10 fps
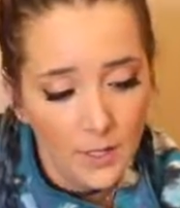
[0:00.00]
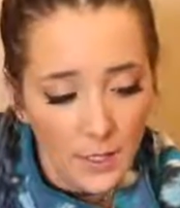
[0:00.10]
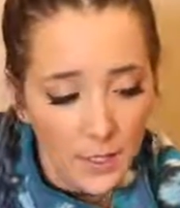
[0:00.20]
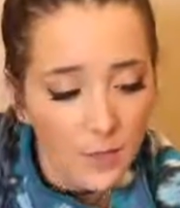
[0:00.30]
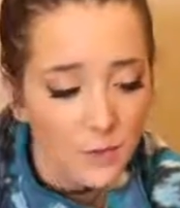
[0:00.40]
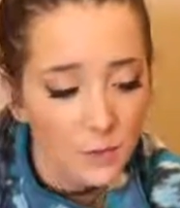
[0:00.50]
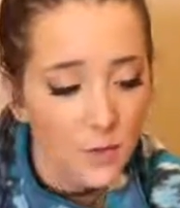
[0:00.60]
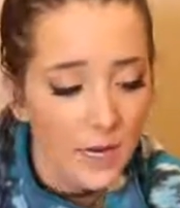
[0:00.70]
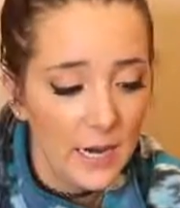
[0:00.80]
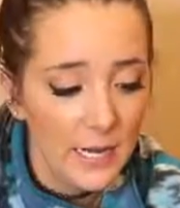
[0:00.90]
Here's
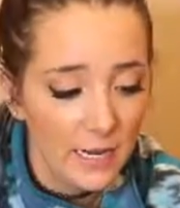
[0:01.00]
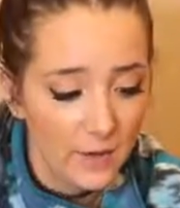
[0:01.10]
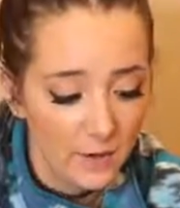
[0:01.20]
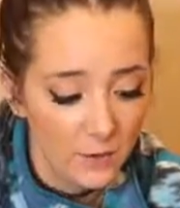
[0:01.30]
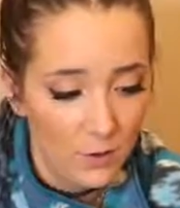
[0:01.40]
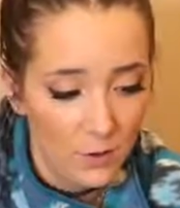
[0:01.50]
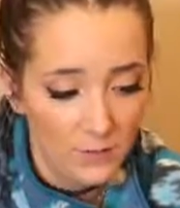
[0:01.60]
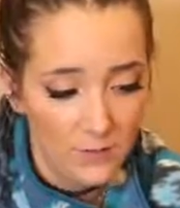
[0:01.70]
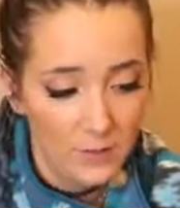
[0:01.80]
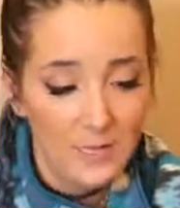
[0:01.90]
where I get a little
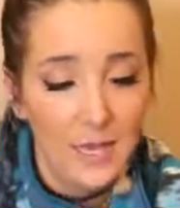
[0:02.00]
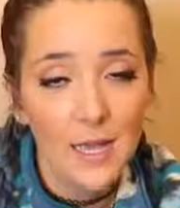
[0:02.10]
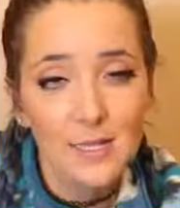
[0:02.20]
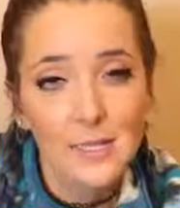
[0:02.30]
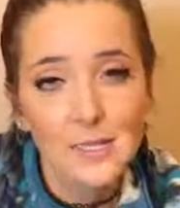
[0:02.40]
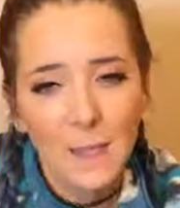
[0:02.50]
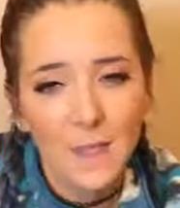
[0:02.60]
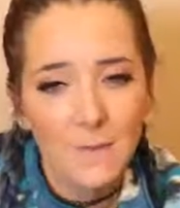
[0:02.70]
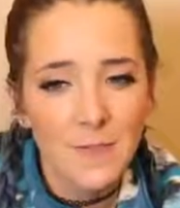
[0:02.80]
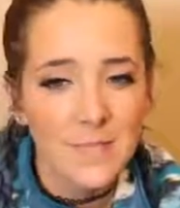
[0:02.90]
lost because
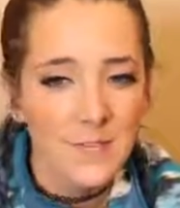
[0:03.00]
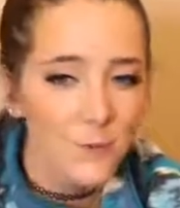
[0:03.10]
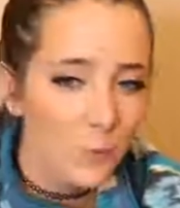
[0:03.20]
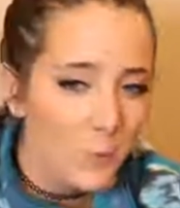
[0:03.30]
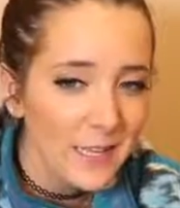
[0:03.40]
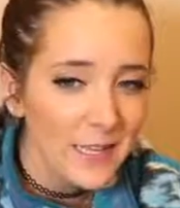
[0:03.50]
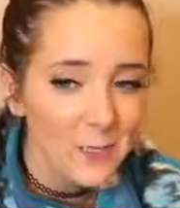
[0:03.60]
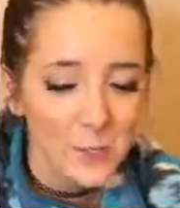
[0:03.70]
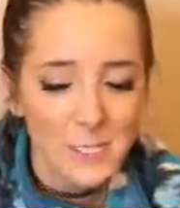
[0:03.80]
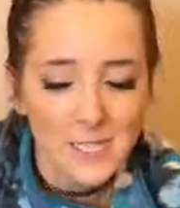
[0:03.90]
if this is
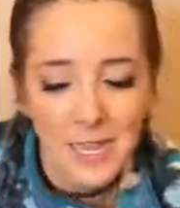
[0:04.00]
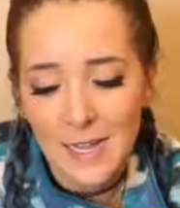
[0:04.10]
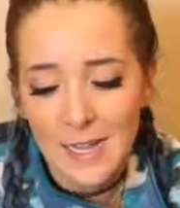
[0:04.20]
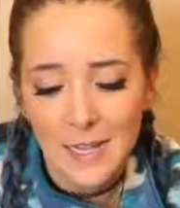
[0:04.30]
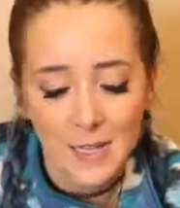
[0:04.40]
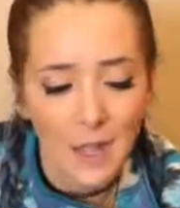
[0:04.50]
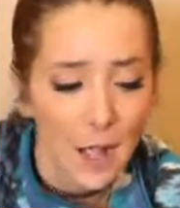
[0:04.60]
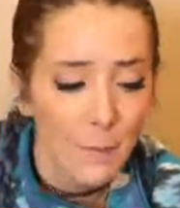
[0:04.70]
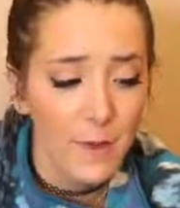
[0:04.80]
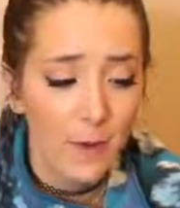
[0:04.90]
really just like
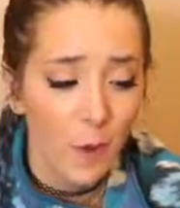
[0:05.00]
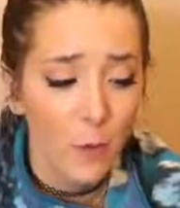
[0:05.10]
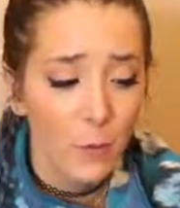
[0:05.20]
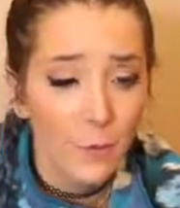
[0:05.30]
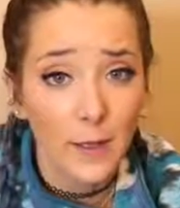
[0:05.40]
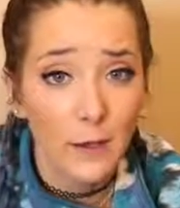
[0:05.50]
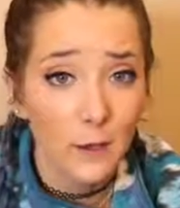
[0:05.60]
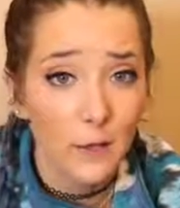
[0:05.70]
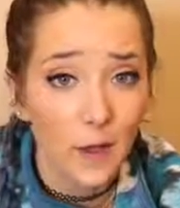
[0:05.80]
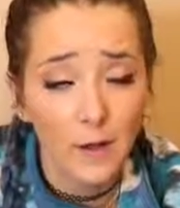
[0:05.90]
I'm at home with my
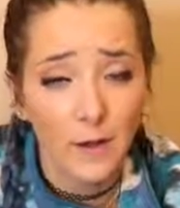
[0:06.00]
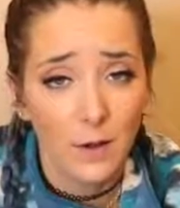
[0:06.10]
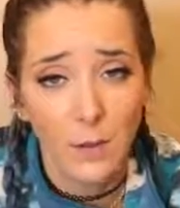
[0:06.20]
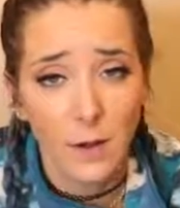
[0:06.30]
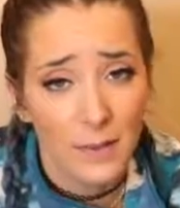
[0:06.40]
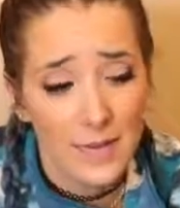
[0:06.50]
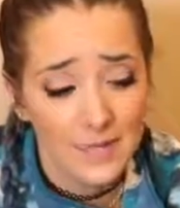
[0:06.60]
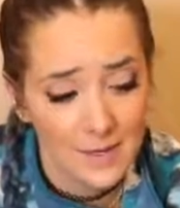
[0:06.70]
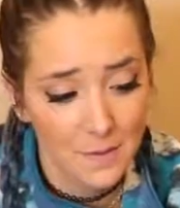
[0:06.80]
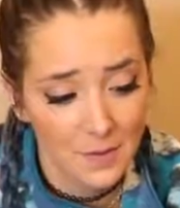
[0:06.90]
glue gun and I want to make
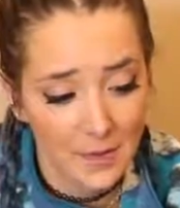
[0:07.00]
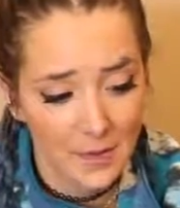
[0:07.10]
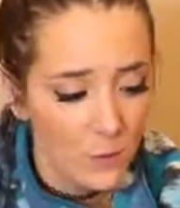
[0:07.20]
something,